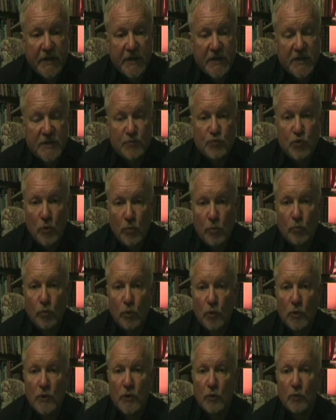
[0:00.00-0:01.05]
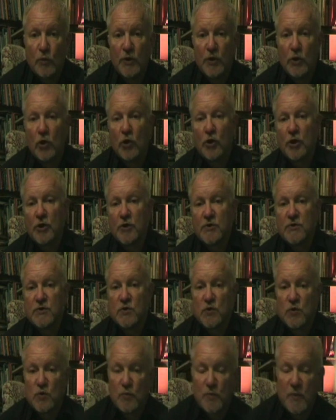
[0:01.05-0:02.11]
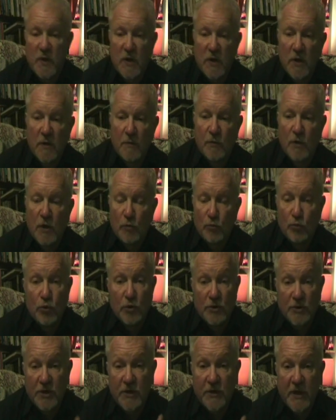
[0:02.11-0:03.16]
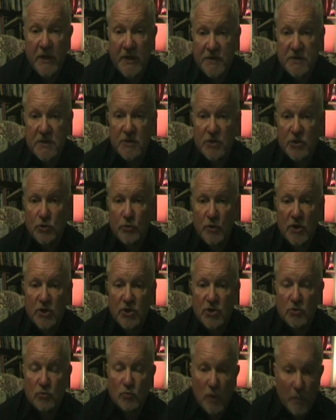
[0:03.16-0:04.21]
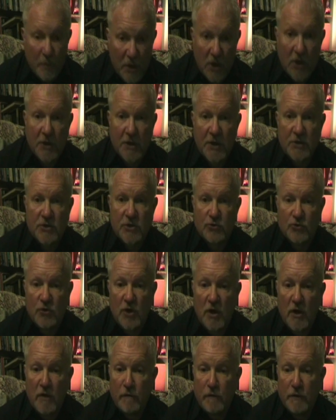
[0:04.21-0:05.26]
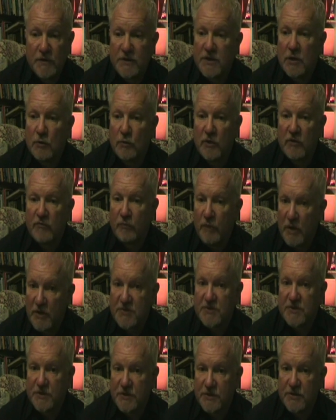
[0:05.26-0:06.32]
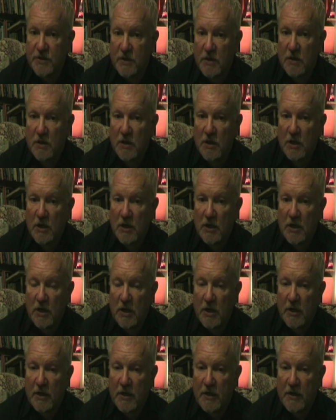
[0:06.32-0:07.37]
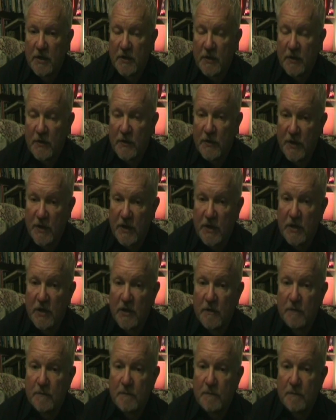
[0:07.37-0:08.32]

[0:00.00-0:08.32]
is probable that we're not going to be put in that situation when we're learning to drive until we've mastered the